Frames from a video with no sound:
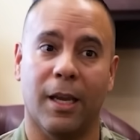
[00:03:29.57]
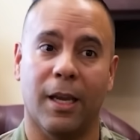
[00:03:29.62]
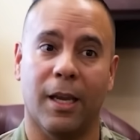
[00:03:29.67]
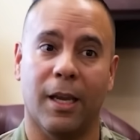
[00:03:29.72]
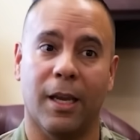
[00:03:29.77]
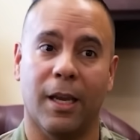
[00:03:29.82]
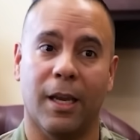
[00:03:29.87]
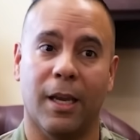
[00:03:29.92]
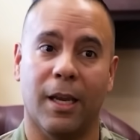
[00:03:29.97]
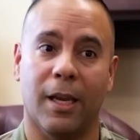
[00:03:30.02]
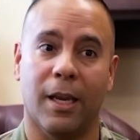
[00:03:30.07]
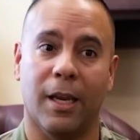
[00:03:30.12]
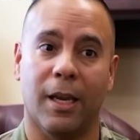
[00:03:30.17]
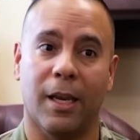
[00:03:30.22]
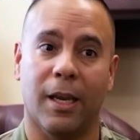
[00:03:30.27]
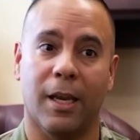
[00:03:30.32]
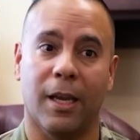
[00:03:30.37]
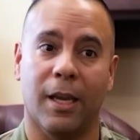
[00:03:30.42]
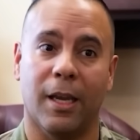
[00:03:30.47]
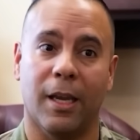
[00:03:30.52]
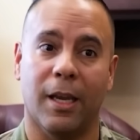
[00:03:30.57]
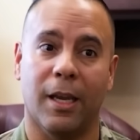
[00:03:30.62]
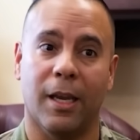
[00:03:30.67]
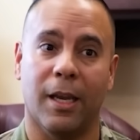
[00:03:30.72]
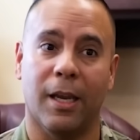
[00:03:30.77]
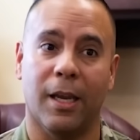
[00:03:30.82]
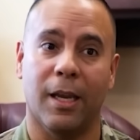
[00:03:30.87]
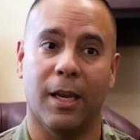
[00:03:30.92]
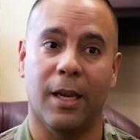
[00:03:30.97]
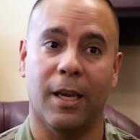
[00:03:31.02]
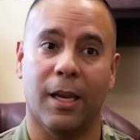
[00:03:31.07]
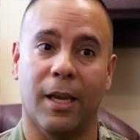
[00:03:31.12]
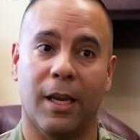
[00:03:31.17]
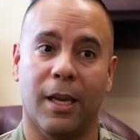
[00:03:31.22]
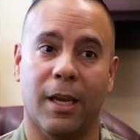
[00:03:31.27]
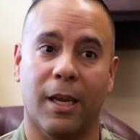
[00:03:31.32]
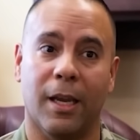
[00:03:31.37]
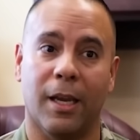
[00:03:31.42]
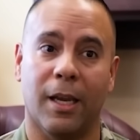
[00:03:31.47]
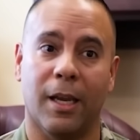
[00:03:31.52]

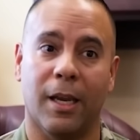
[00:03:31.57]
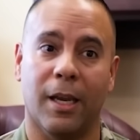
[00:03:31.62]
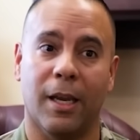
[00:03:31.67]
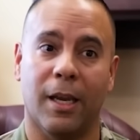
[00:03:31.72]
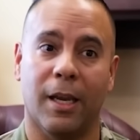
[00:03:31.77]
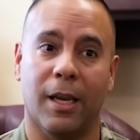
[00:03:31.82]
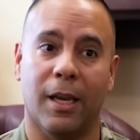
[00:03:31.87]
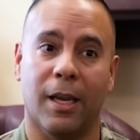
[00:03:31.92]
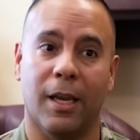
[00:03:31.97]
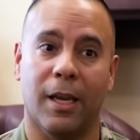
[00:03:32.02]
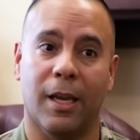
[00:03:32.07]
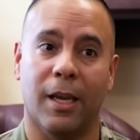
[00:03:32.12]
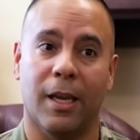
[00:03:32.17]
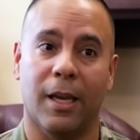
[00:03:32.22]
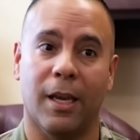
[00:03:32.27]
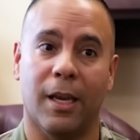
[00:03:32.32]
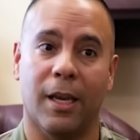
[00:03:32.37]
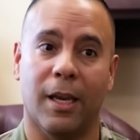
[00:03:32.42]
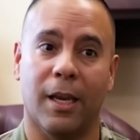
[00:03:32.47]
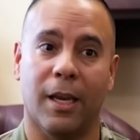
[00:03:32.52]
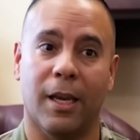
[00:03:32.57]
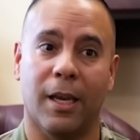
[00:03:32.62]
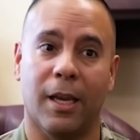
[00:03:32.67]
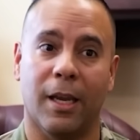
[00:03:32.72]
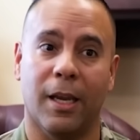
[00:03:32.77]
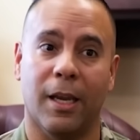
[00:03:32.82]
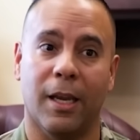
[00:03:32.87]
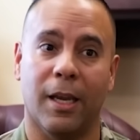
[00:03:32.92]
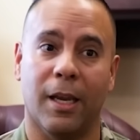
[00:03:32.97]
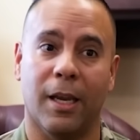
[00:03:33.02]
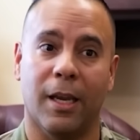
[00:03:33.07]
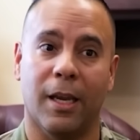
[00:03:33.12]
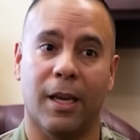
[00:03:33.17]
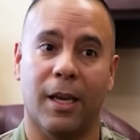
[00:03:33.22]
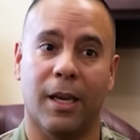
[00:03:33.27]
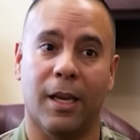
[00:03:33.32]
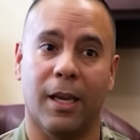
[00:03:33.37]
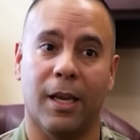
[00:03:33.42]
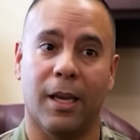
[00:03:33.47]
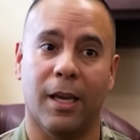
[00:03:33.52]

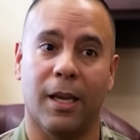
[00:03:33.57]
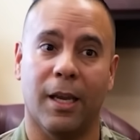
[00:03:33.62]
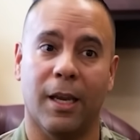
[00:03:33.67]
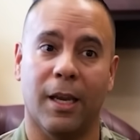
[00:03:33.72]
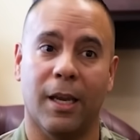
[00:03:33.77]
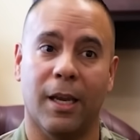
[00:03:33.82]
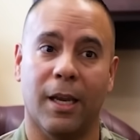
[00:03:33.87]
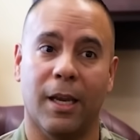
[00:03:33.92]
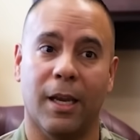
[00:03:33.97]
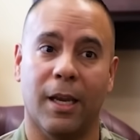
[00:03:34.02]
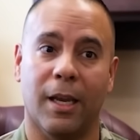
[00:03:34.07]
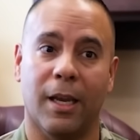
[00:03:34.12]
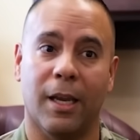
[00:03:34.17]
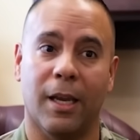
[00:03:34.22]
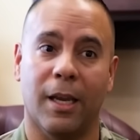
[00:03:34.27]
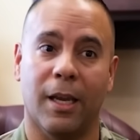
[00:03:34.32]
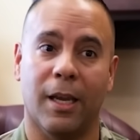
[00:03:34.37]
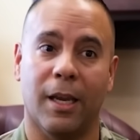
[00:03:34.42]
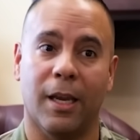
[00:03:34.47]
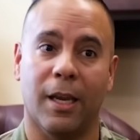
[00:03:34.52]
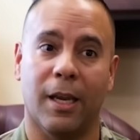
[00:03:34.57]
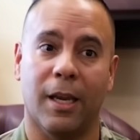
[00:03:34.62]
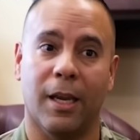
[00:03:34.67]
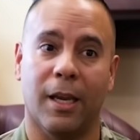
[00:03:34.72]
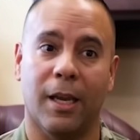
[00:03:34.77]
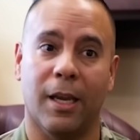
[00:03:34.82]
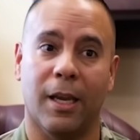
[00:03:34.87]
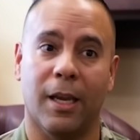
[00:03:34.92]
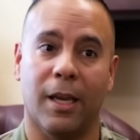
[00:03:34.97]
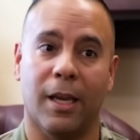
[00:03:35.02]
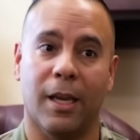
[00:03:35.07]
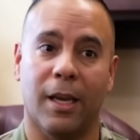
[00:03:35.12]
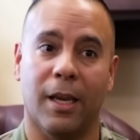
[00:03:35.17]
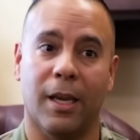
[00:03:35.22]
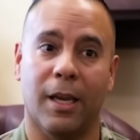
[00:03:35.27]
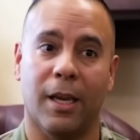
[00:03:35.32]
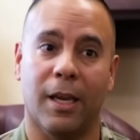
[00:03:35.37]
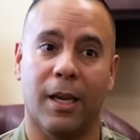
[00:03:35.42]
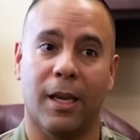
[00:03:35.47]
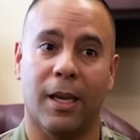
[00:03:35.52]

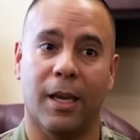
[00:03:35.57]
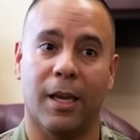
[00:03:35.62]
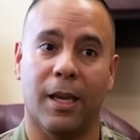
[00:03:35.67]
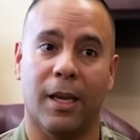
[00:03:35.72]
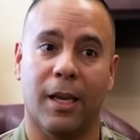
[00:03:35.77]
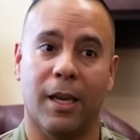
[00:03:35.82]
This person isn't speaking.